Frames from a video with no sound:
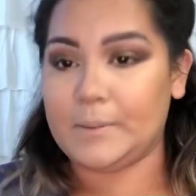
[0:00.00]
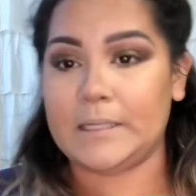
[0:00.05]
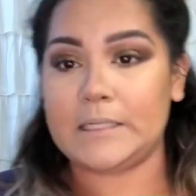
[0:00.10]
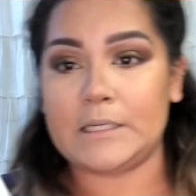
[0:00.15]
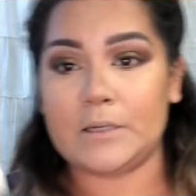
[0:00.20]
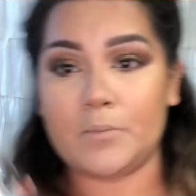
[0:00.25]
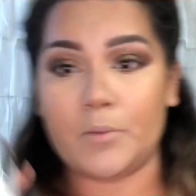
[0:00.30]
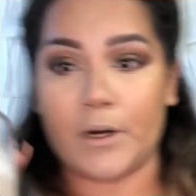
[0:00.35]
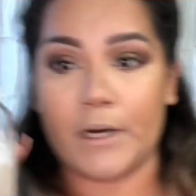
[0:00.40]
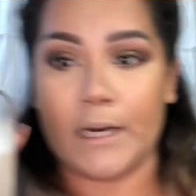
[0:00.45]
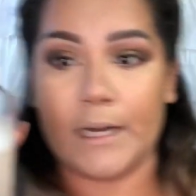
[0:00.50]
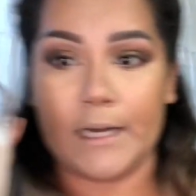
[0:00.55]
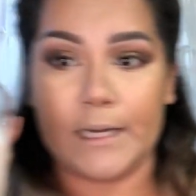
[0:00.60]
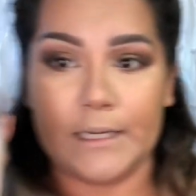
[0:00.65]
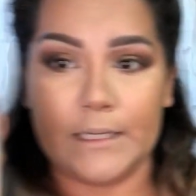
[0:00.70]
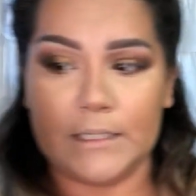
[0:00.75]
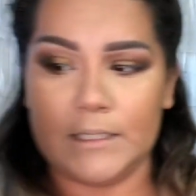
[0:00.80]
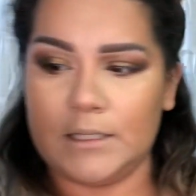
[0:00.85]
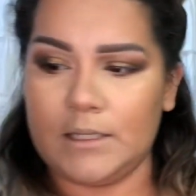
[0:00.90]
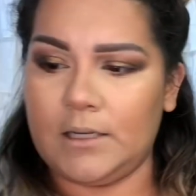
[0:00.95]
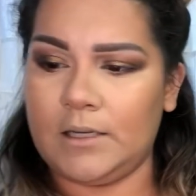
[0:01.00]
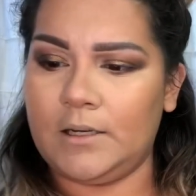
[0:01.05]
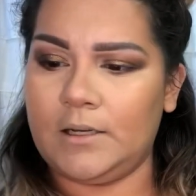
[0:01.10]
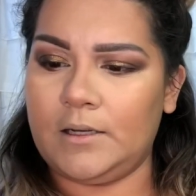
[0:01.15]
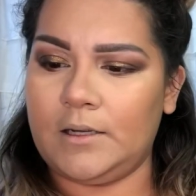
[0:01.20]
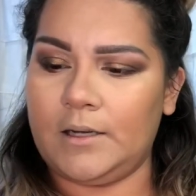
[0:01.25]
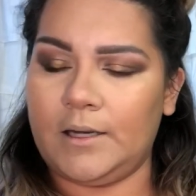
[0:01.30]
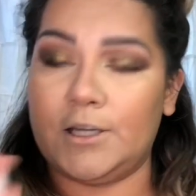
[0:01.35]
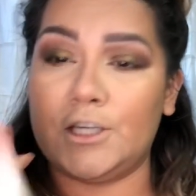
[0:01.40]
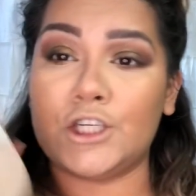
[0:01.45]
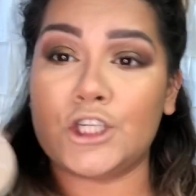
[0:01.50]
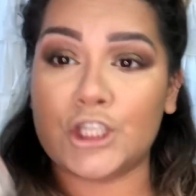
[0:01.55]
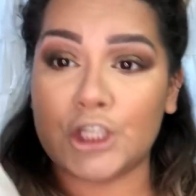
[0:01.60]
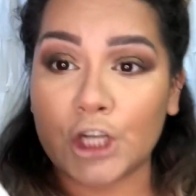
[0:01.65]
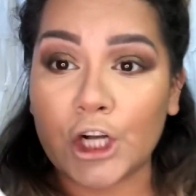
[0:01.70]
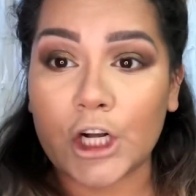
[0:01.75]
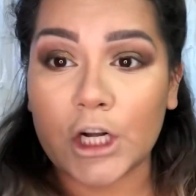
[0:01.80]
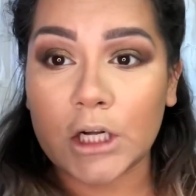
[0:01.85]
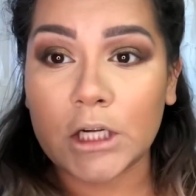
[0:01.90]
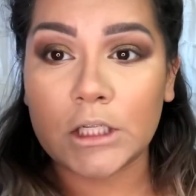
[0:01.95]
but it didn't break, guys. It
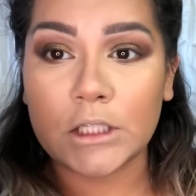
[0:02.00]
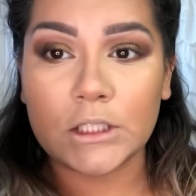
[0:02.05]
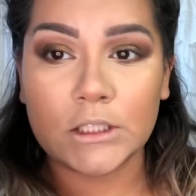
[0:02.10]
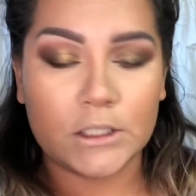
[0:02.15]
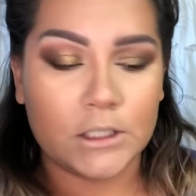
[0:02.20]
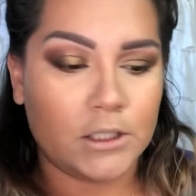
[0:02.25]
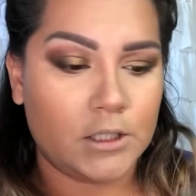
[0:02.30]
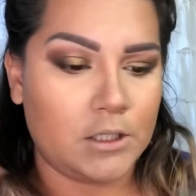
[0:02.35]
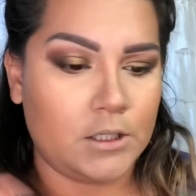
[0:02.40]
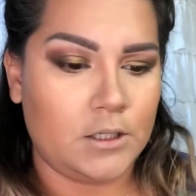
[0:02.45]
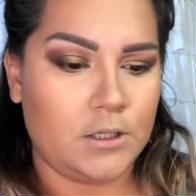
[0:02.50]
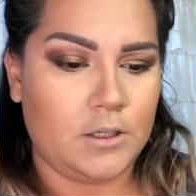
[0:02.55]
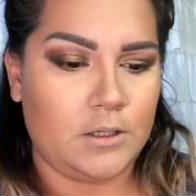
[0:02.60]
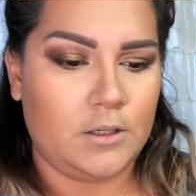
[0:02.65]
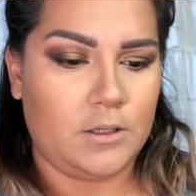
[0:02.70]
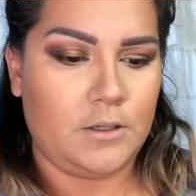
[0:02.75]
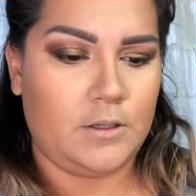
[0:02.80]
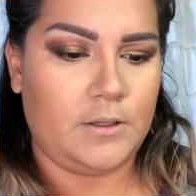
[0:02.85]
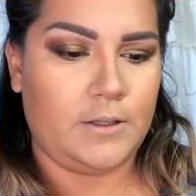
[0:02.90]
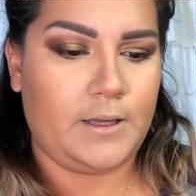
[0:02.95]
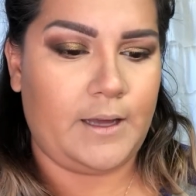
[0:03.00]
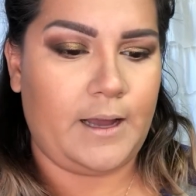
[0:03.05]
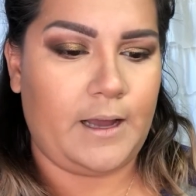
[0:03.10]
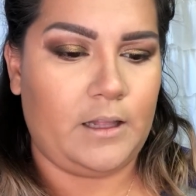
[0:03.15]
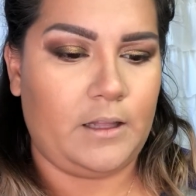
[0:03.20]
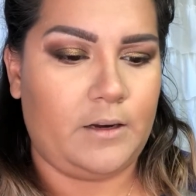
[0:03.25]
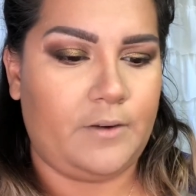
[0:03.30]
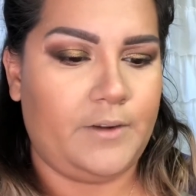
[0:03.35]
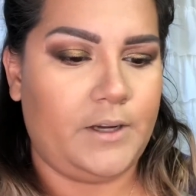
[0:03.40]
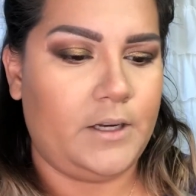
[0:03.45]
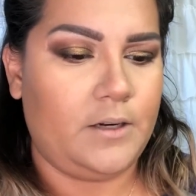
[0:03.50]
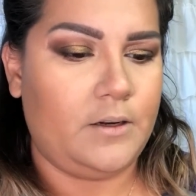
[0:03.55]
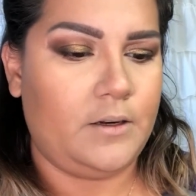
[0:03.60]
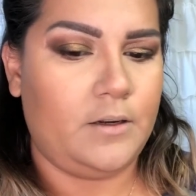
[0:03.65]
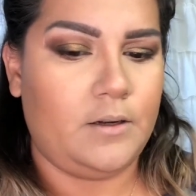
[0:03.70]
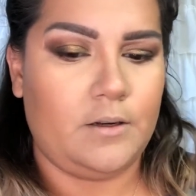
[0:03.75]
shook the hell out of it,